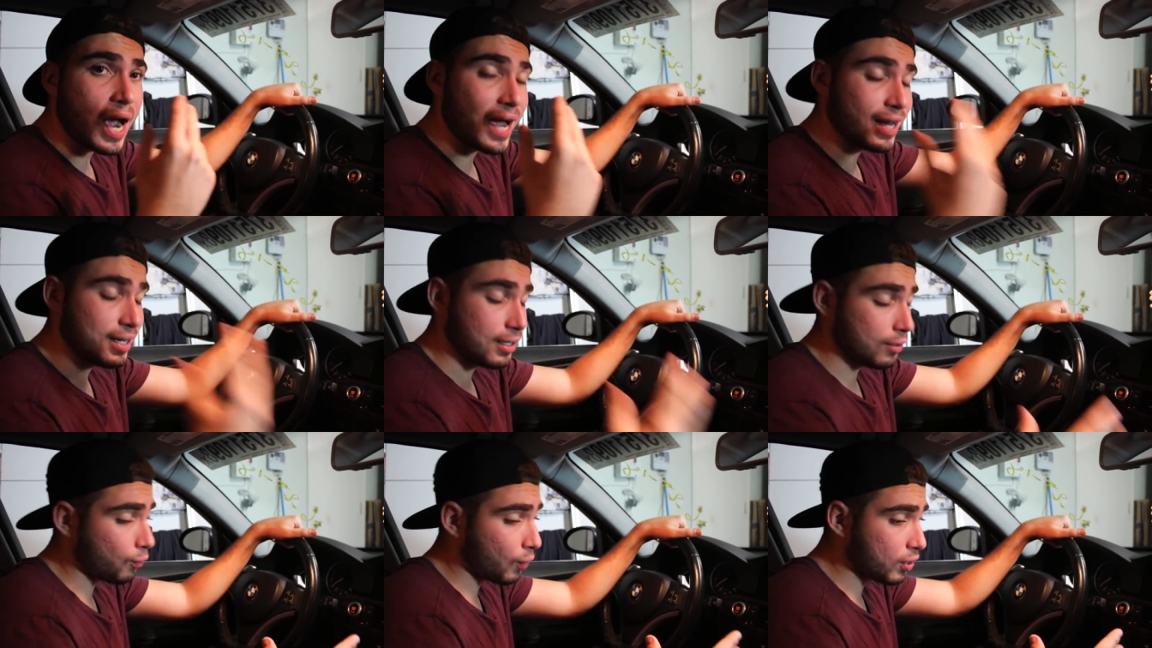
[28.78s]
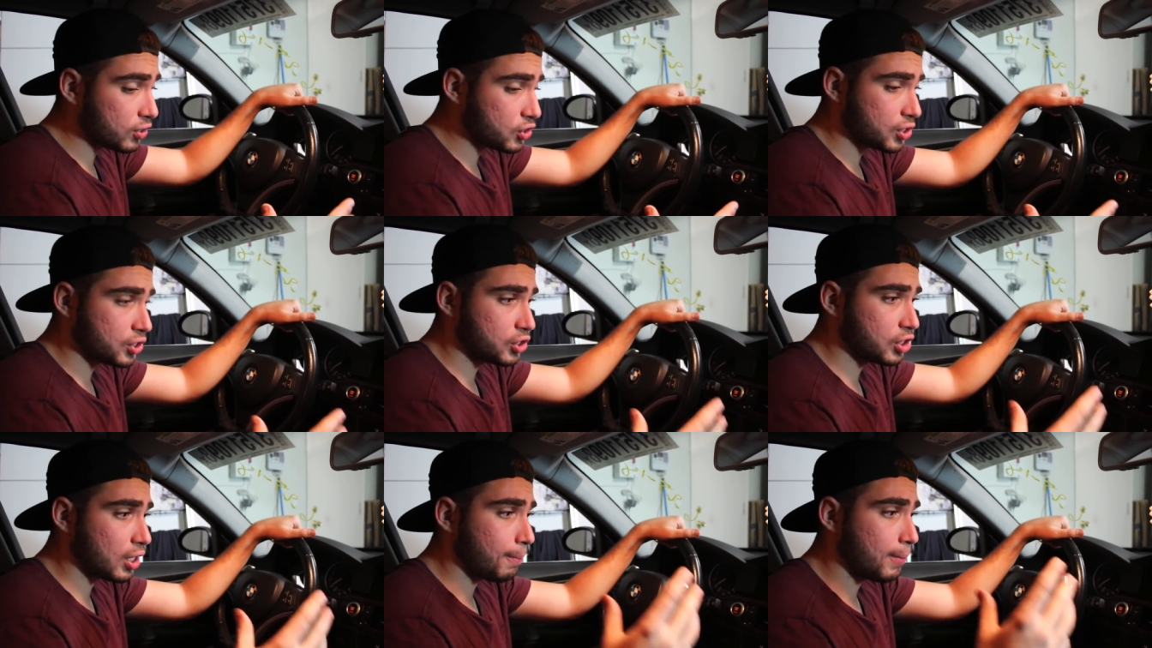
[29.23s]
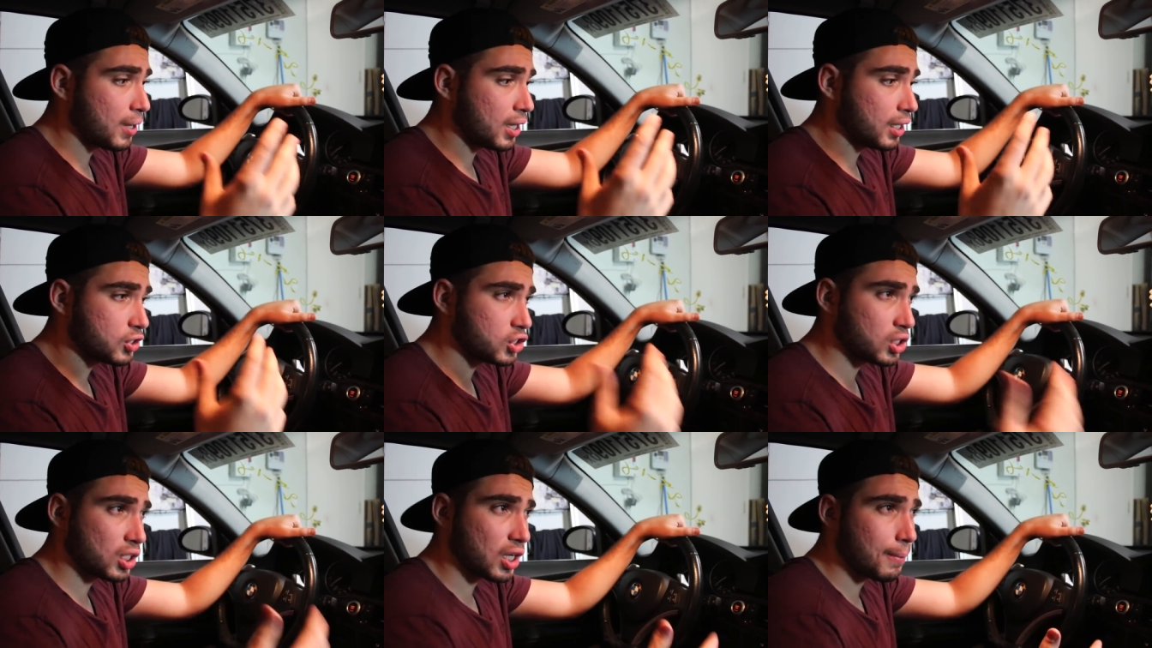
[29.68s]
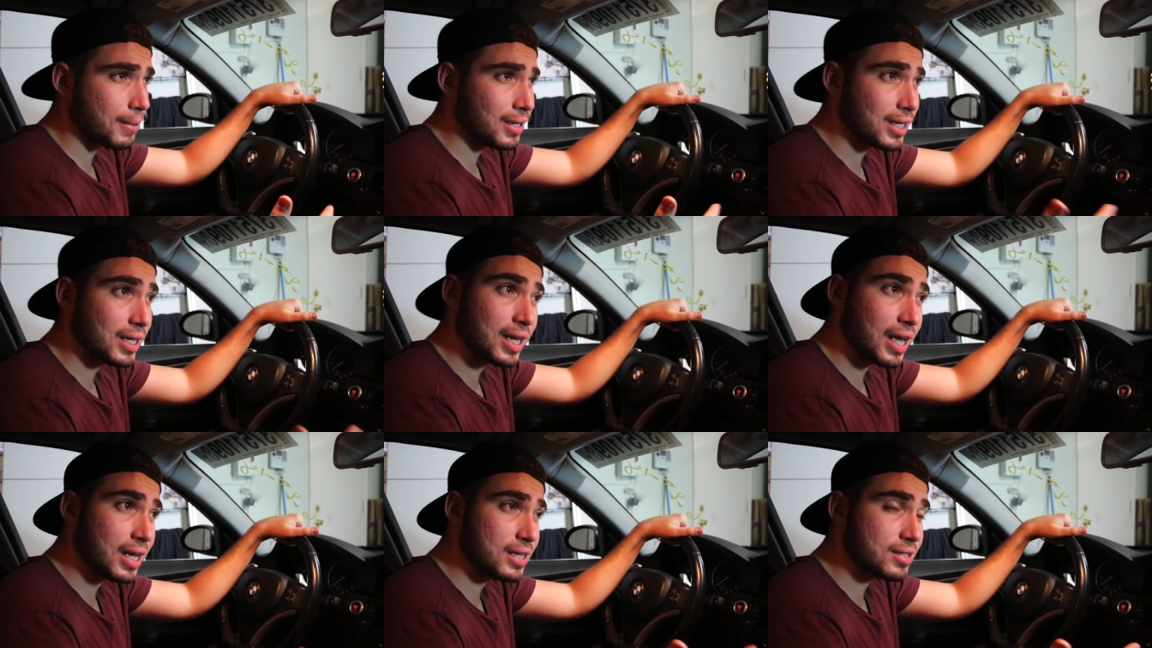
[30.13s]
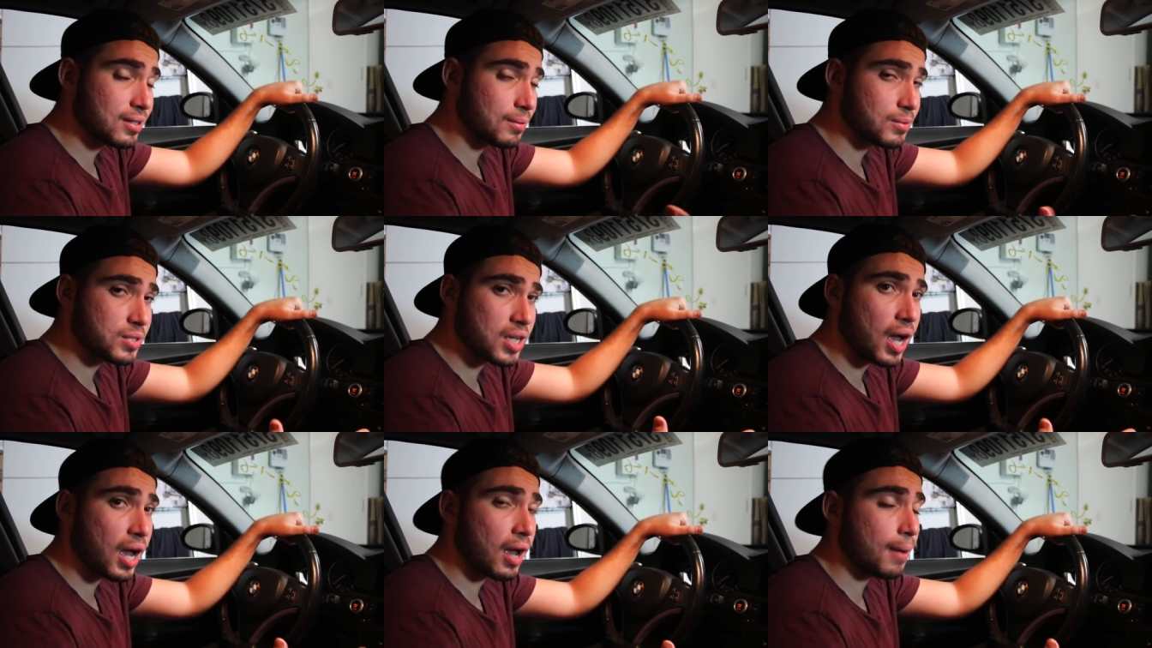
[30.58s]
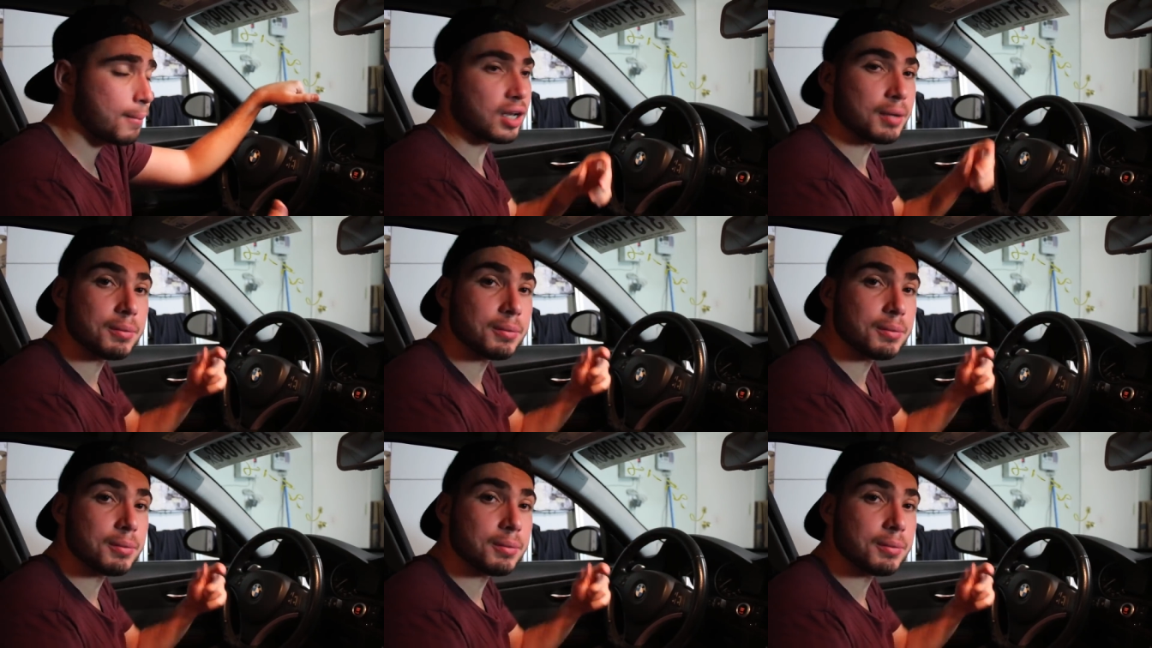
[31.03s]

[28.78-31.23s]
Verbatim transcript: I did rush the shipping. It should come in today sometime.